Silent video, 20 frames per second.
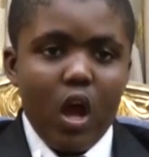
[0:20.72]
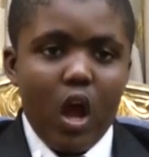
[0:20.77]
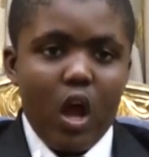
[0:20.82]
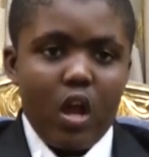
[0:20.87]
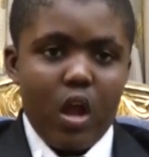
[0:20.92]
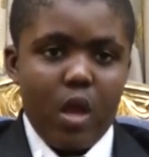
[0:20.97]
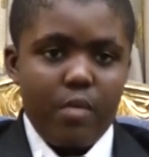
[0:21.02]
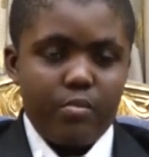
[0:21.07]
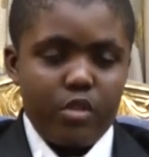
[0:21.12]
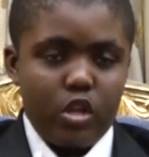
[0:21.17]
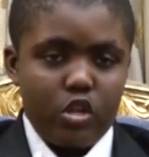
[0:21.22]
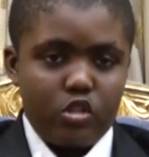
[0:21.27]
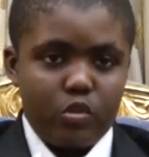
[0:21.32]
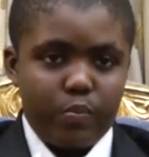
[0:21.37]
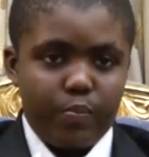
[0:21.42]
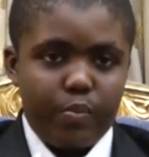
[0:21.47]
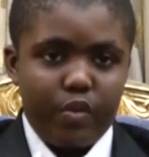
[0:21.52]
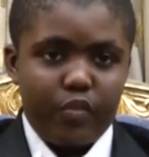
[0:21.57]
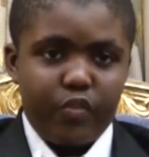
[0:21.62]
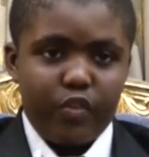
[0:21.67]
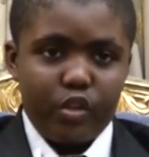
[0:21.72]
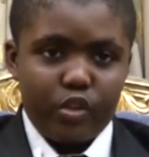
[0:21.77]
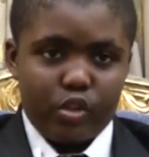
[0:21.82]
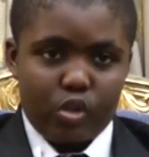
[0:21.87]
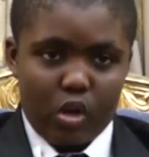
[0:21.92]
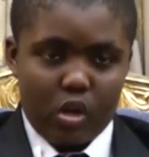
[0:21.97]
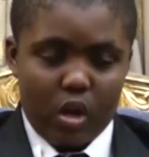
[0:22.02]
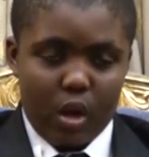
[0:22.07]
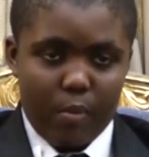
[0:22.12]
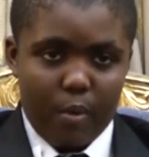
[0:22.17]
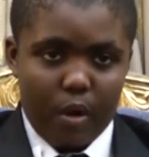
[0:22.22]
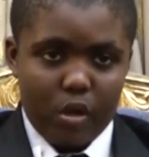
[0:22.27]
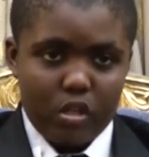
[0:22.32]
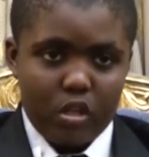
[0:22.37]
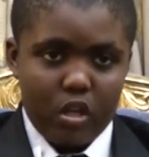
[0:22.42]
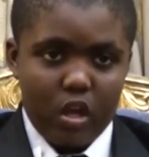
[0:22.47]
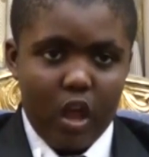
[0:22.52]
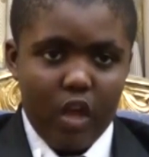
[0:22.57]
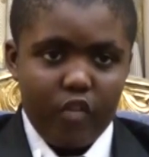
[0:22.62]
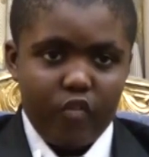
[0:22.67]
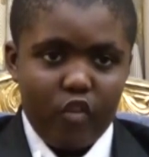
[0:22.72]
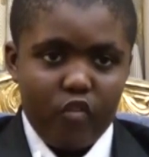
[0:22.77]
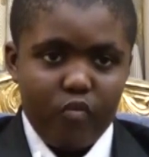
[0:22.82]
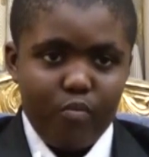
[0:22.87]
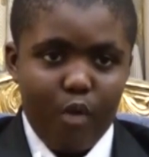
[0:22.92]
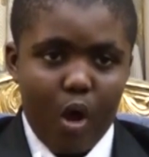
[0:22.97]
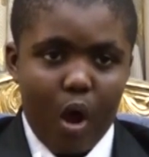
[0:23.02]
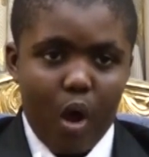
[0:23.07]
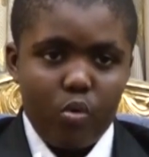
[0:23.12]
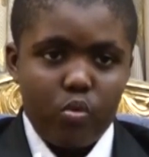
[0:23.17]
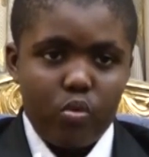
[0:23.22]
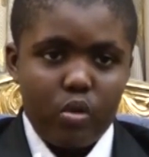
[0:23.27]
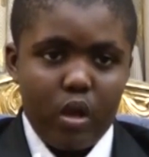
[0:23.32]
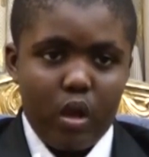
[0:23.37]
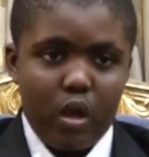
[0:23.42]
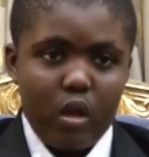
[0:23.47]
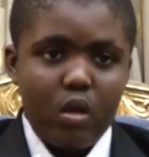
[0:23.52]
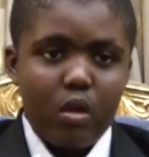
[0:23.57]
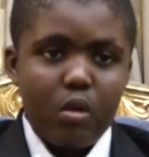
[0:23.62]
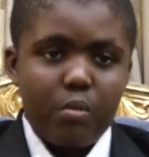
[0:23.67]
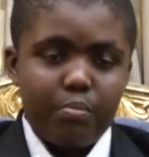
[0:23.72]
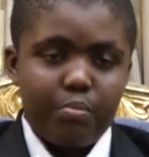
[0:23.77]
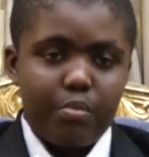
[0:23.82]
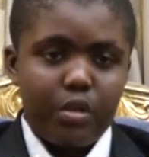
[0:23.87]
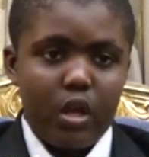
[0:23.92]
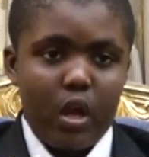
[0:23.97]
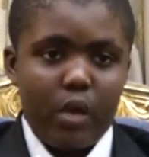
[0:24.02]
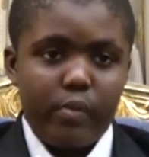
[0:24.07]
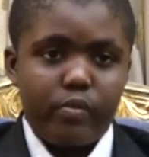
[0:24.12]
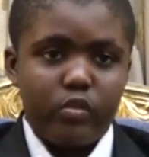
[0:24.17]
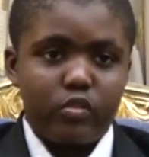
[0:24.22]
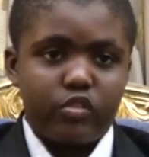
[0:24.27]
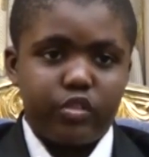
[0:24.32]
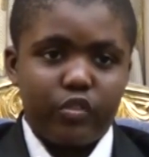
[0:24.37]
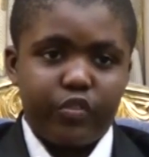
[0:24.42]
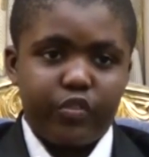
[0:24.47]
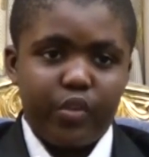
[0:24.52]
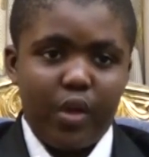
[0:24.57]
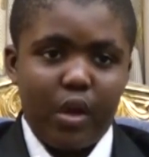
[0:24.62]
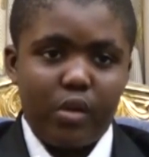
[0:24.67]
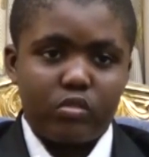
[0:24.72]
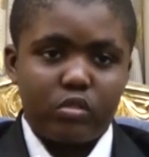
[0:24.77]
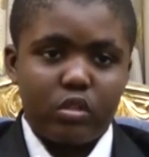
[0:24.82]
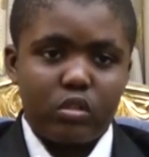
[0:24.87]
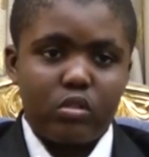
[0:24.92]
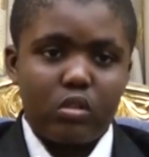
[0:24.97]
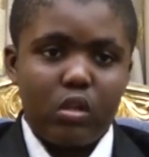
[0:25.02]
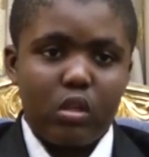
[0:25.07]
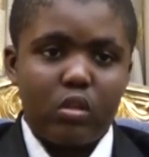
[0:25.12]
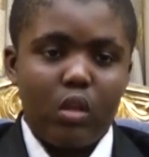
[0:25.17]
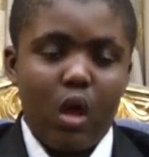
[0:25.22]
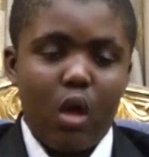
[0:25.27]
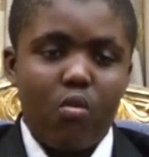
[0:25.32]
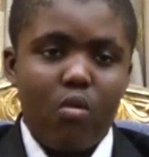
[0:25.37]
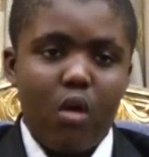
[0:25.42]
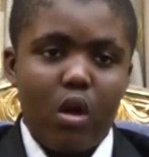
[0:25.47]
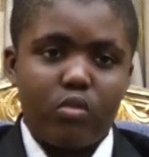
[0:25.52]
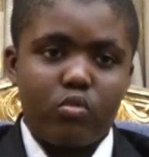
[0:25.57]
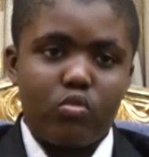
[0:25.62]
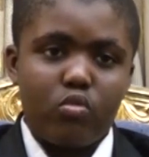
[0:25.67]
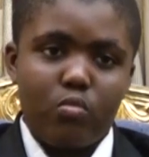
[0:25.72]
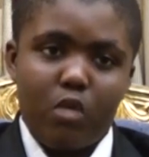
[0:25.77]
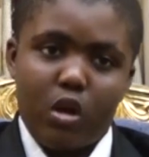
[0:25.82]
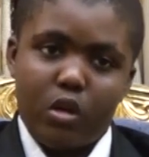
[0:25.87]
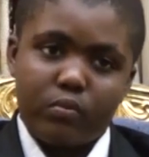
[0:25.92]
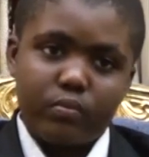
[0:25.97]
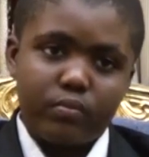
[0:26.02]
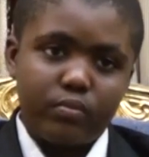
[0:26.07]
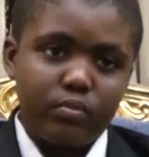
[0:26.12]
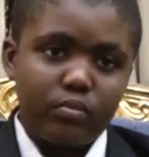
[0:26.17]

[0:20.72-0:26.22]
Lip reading: and I'm here to briefly talk about the life of Muawiyah bin Abi Sufyan radiallahu anhuma.